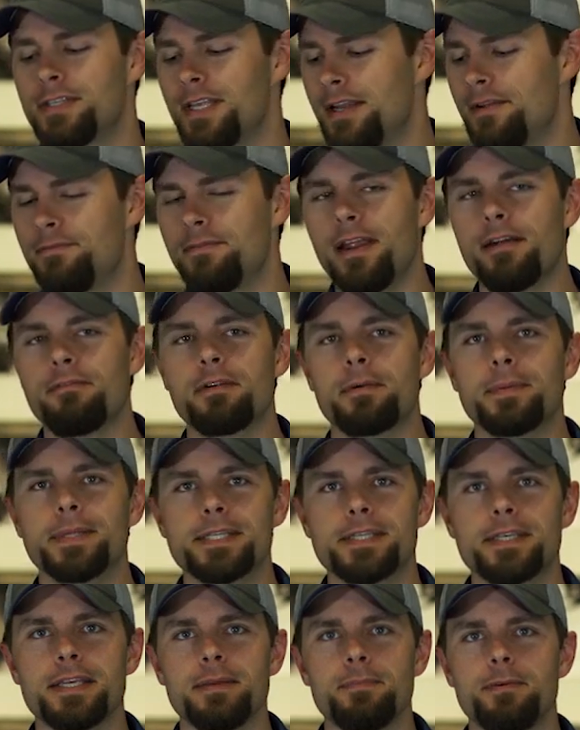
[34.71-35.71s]
that have never been
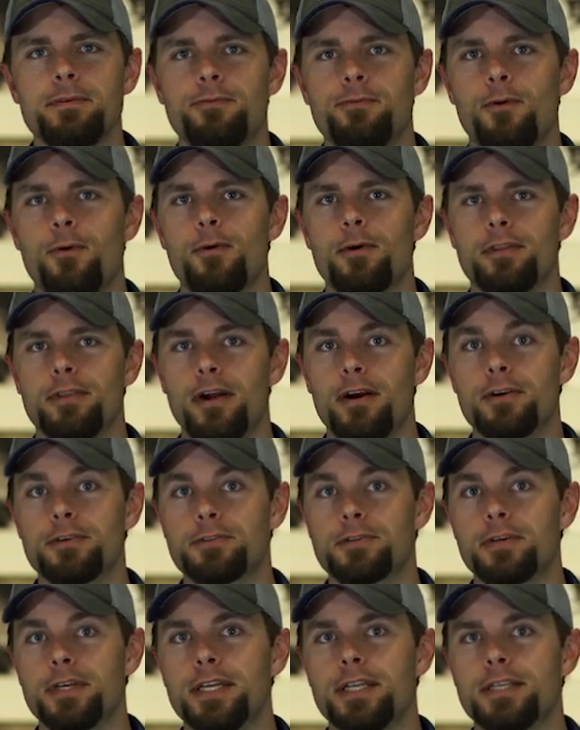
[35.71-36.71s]
seen before in the
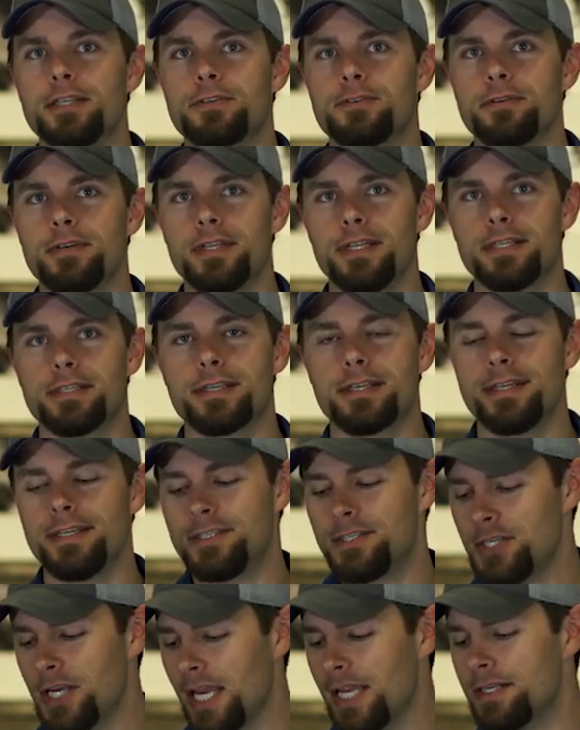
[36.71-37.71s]
archery industry that's going
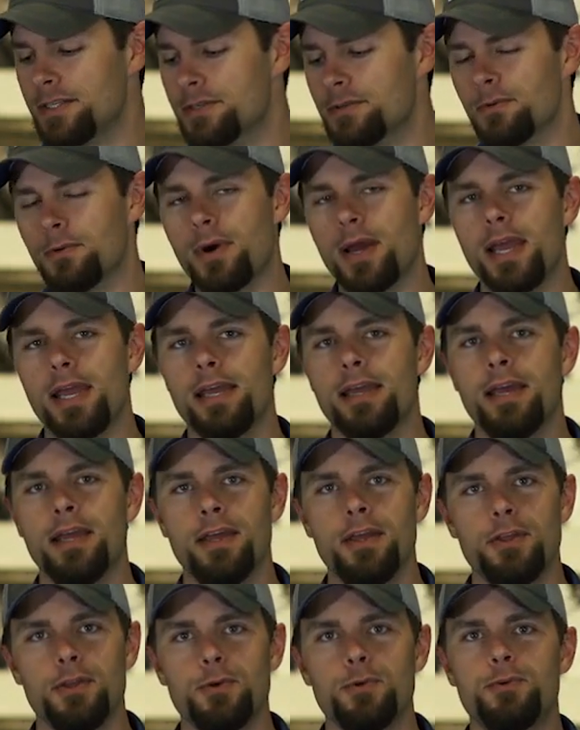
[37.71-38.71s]
to change the way
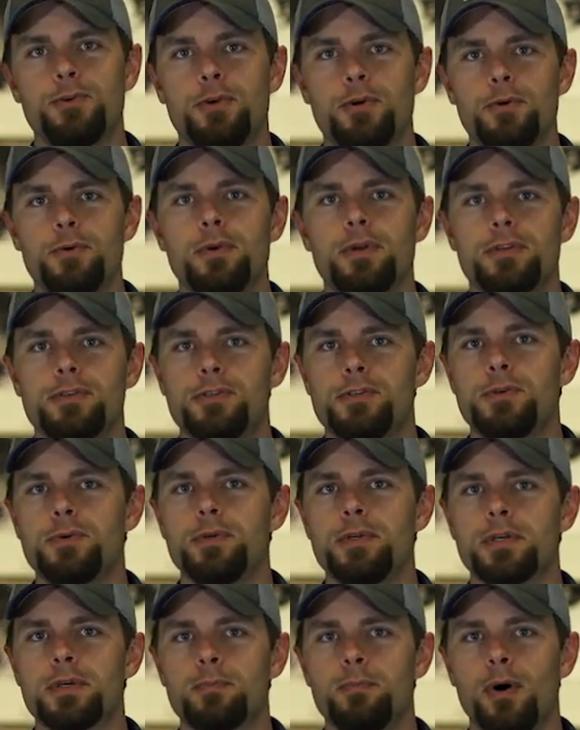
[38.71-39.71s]
you tune and
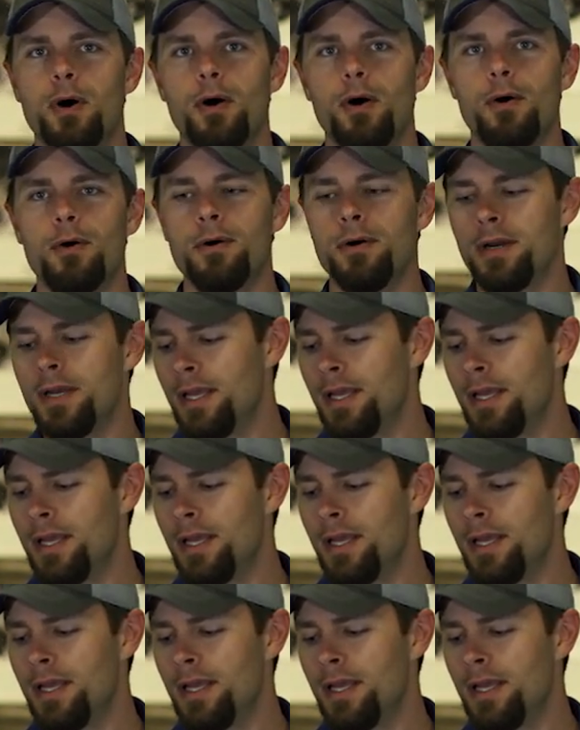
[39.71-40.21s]
shoot your bow.